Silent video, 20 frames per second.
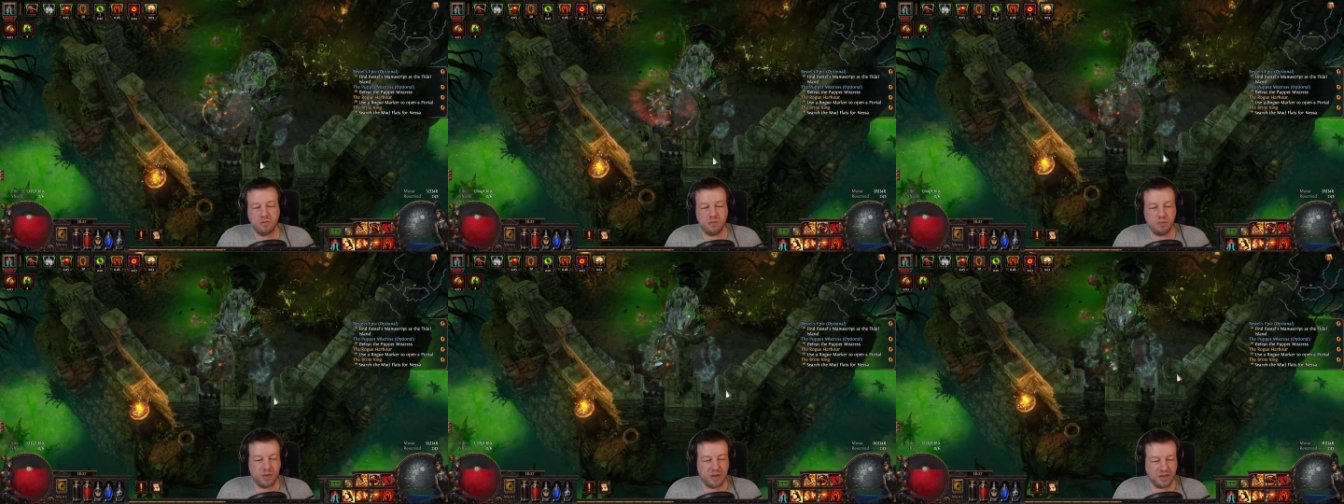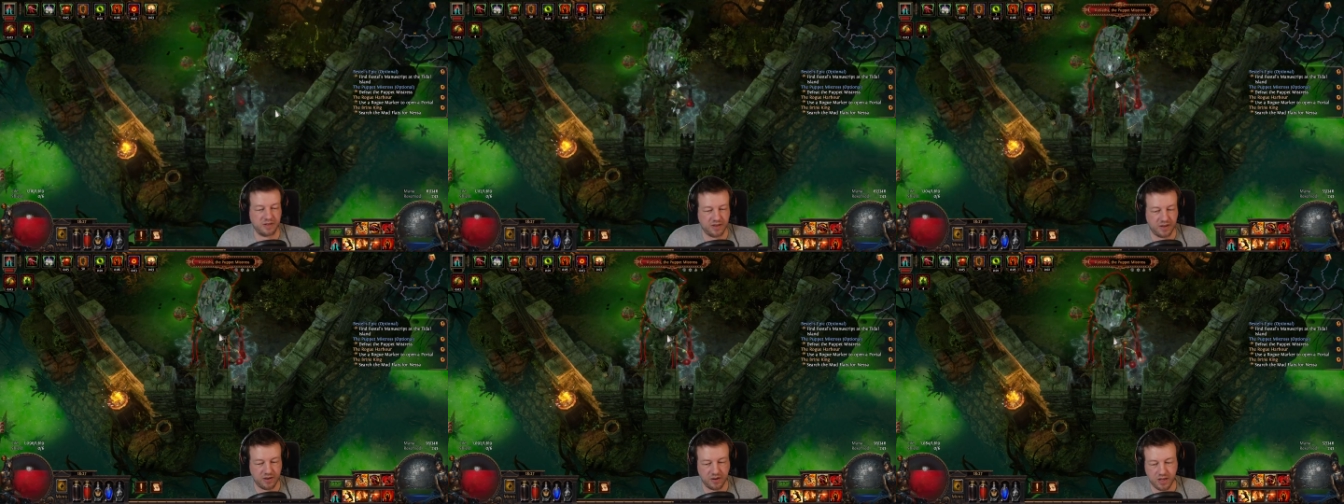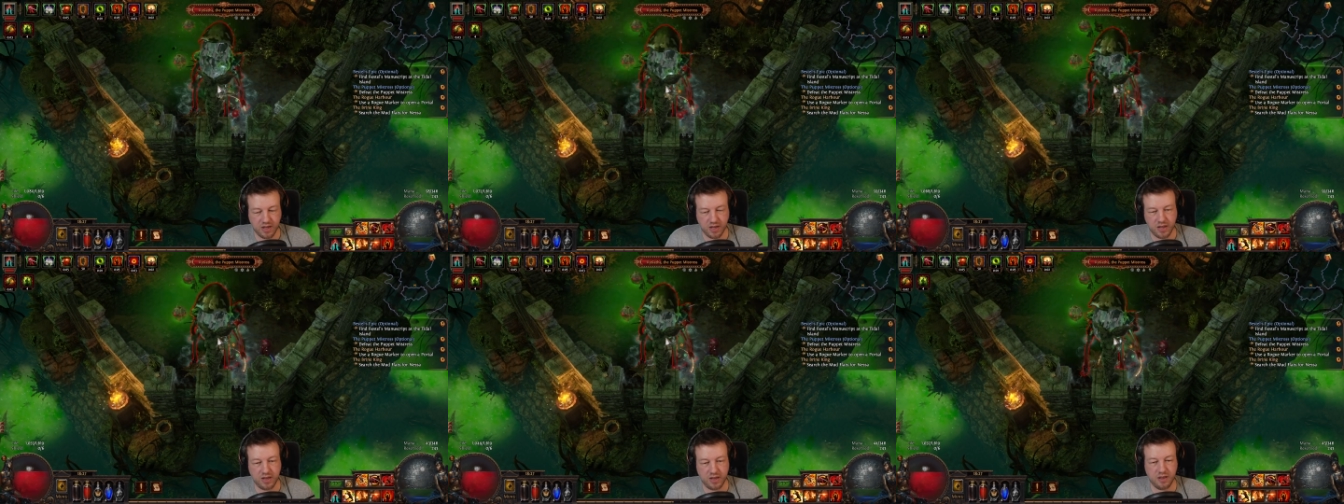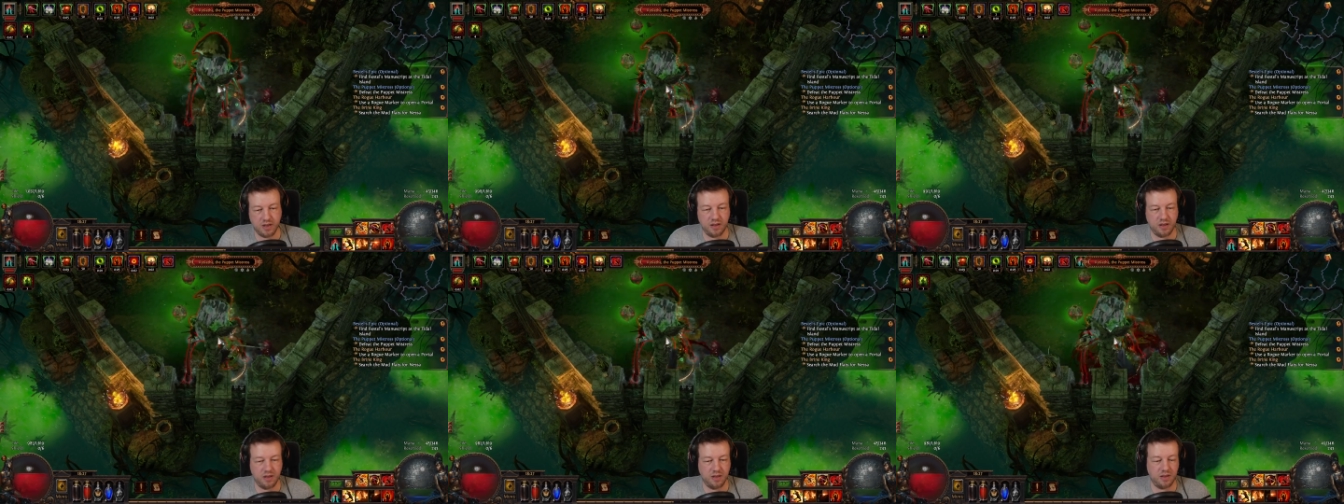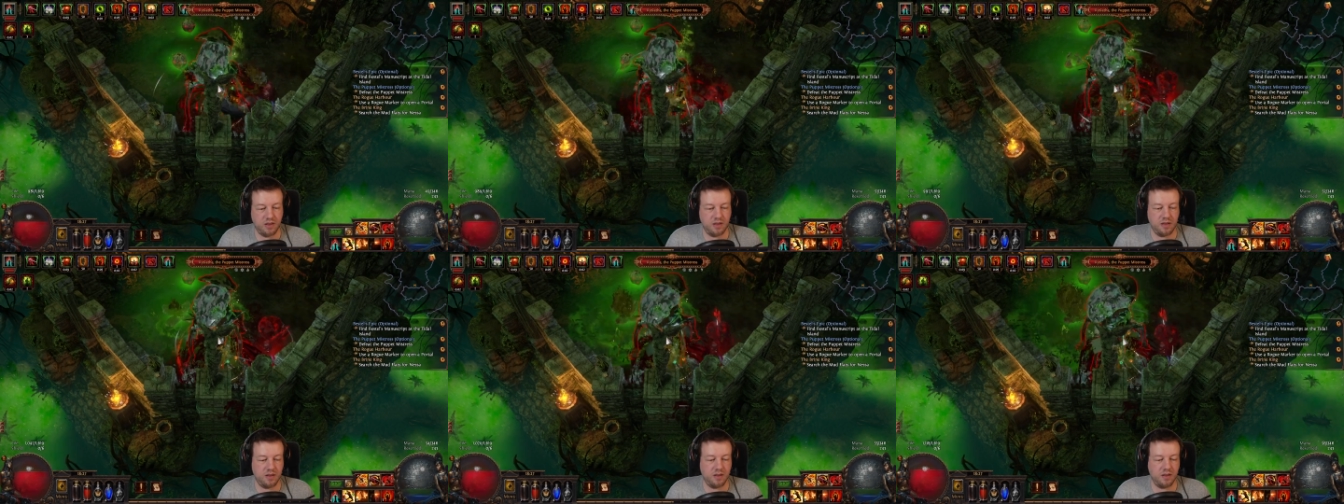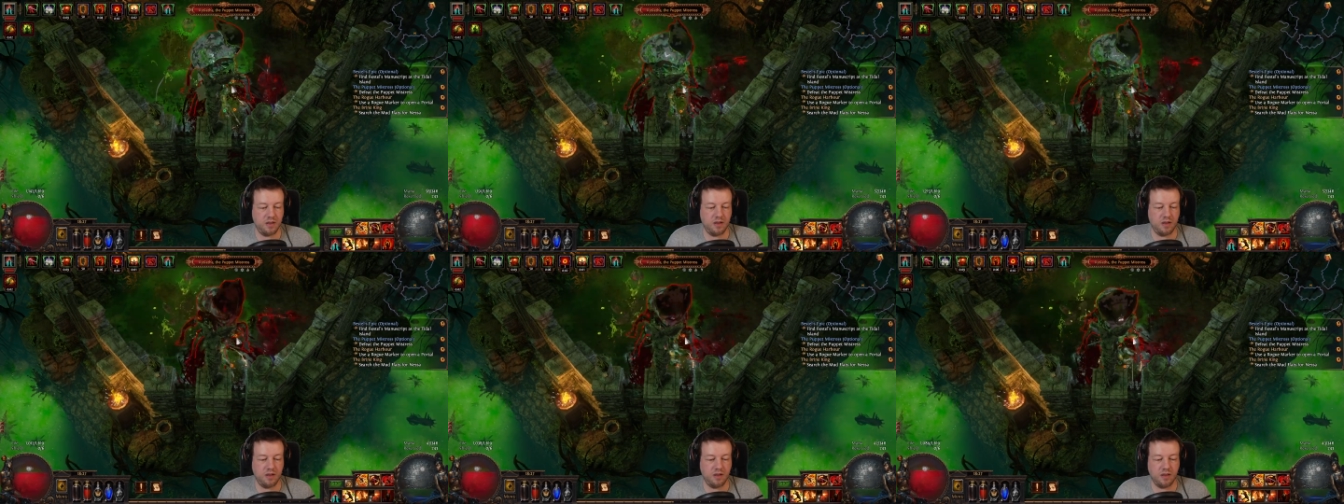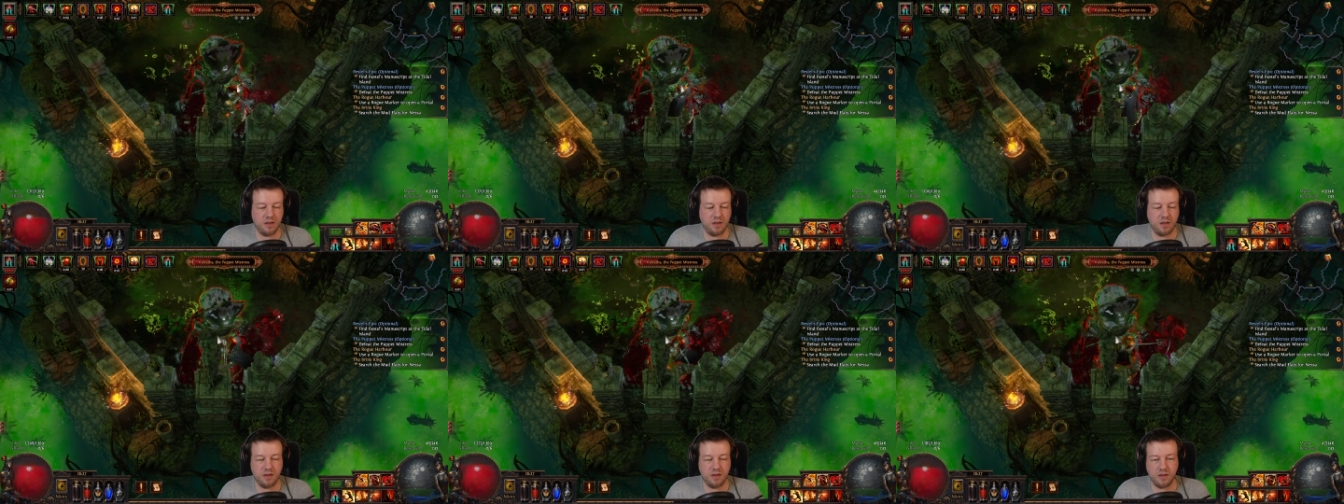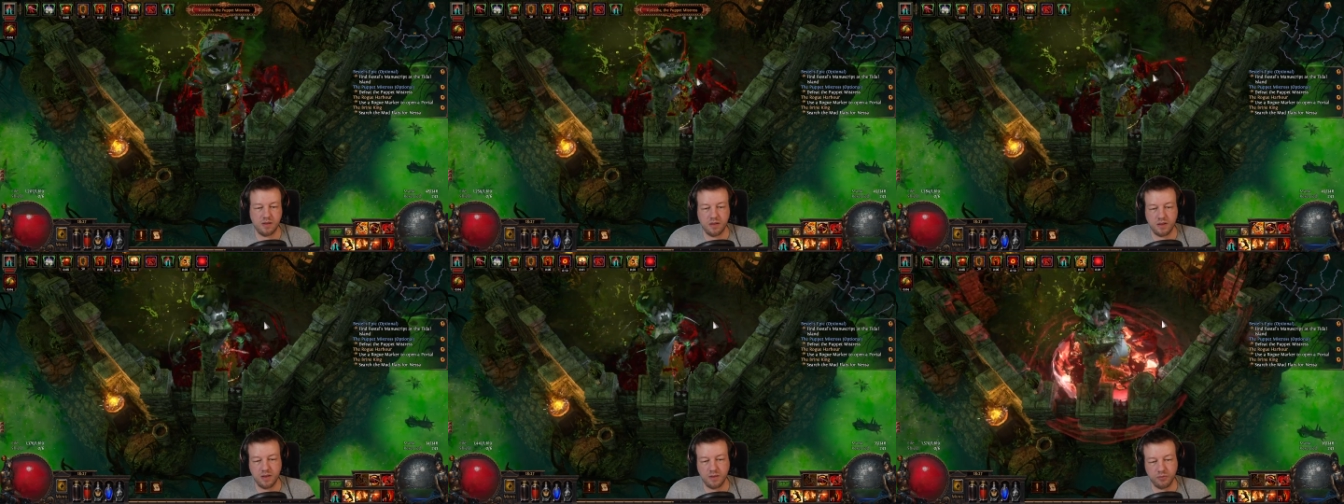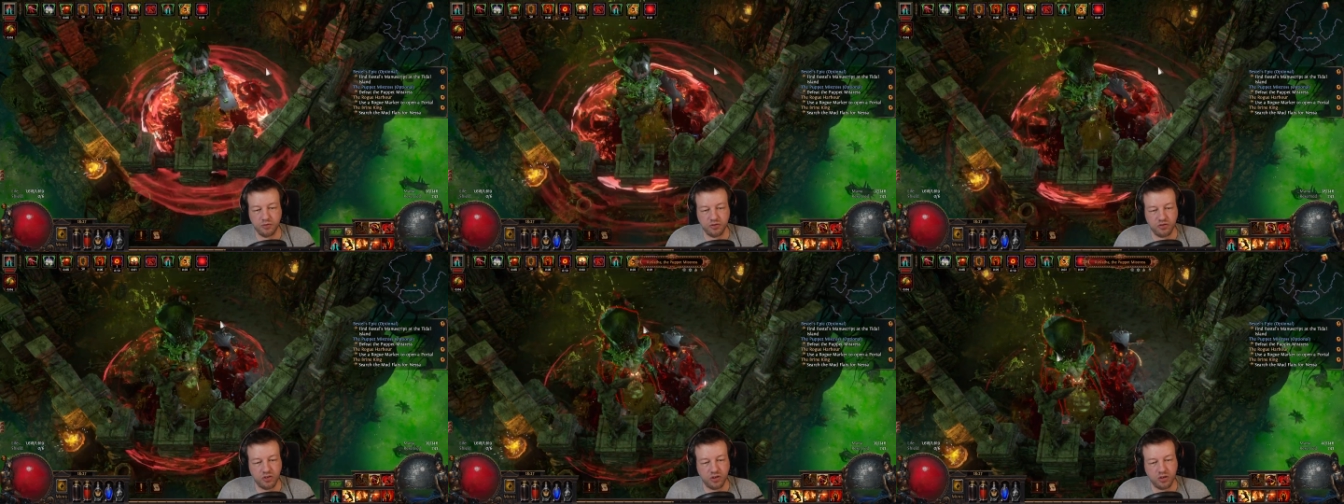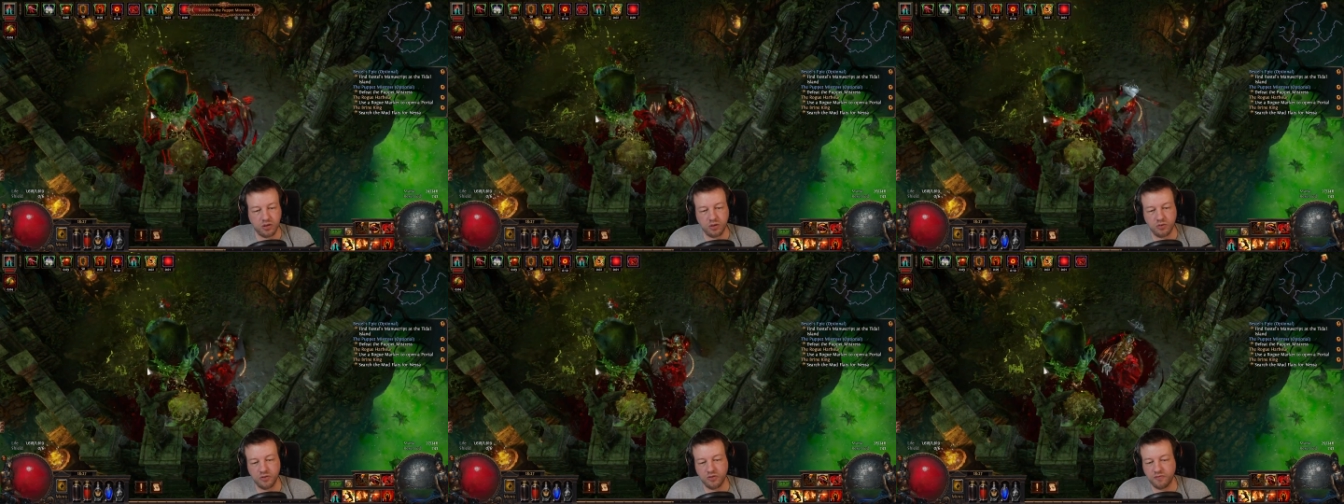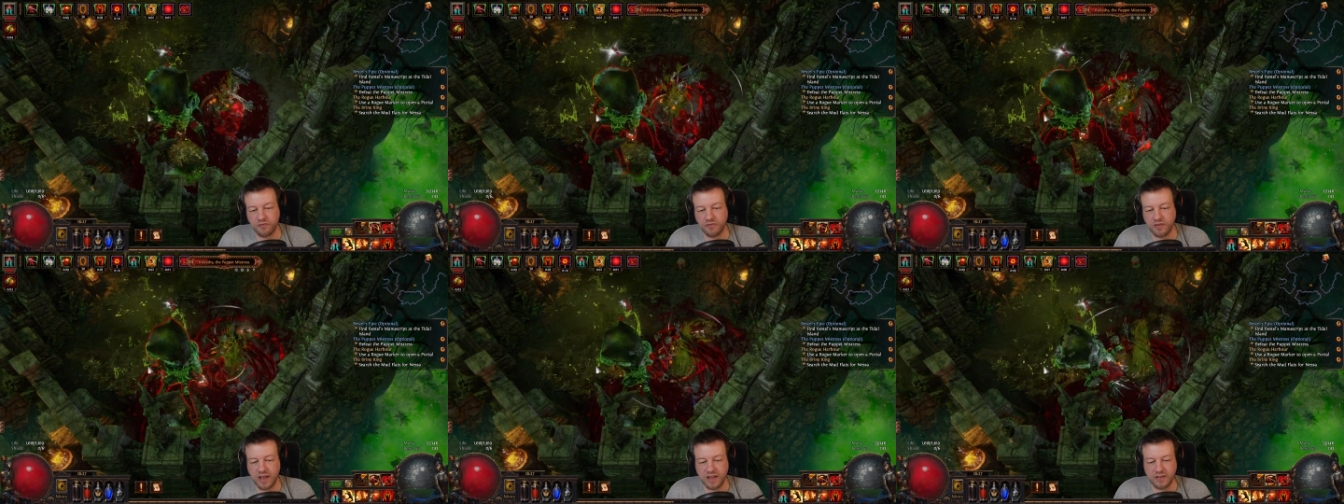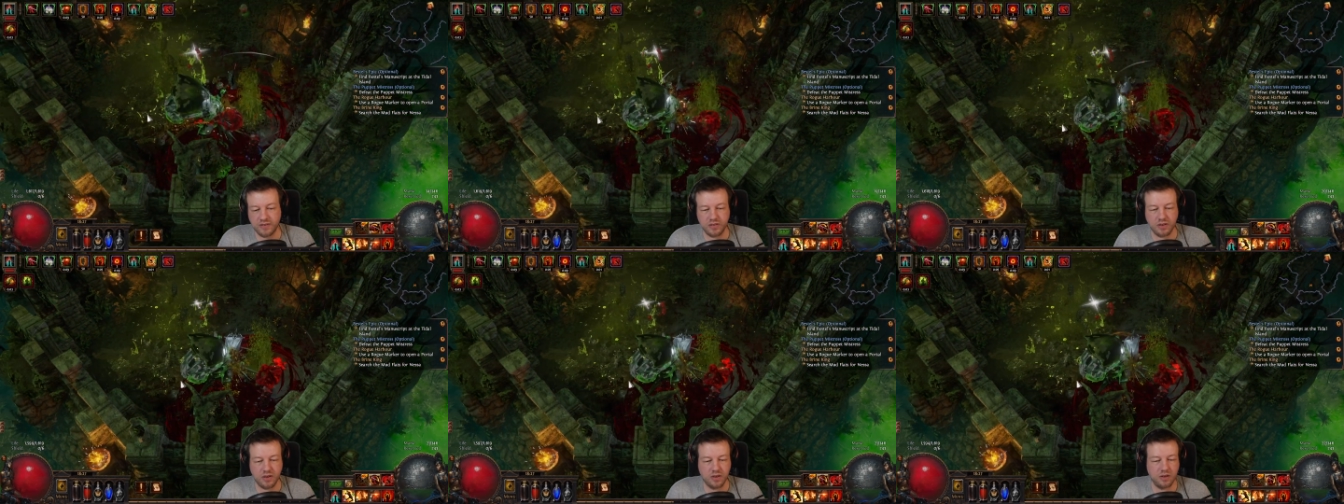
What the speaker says: Back down here. I'm just going to use a flask.